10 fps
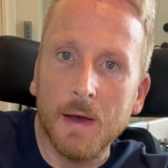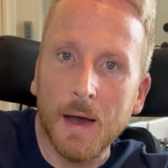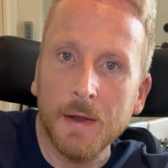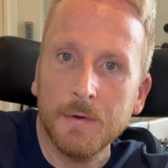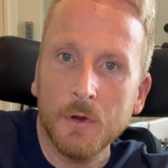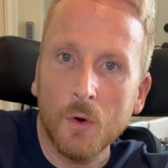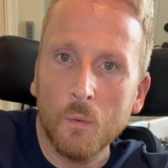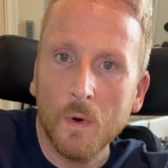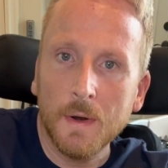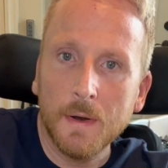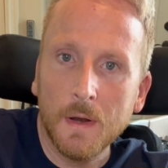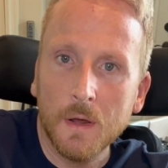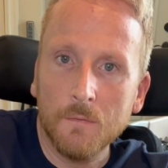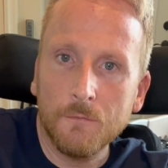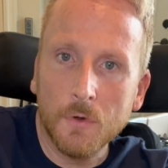I don't want any
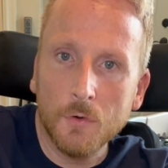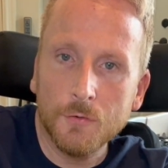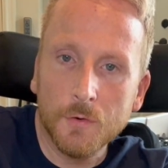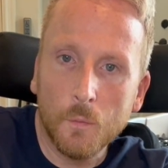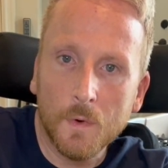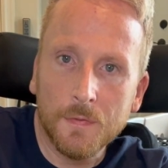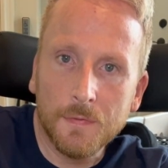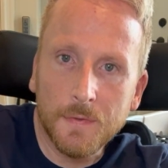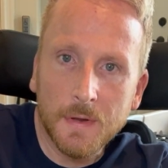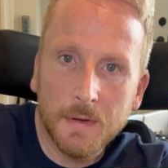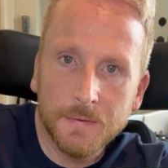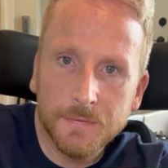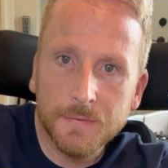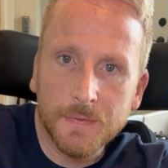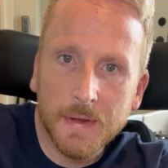confusion with
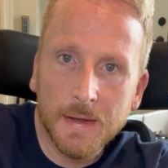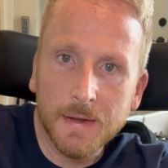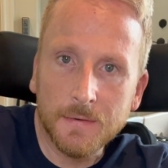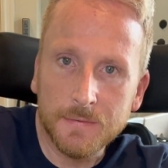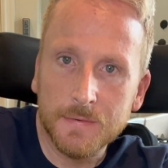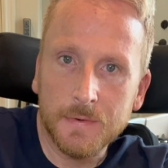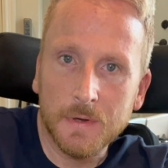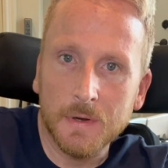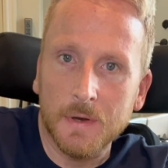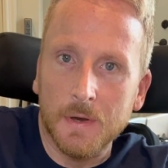these things, the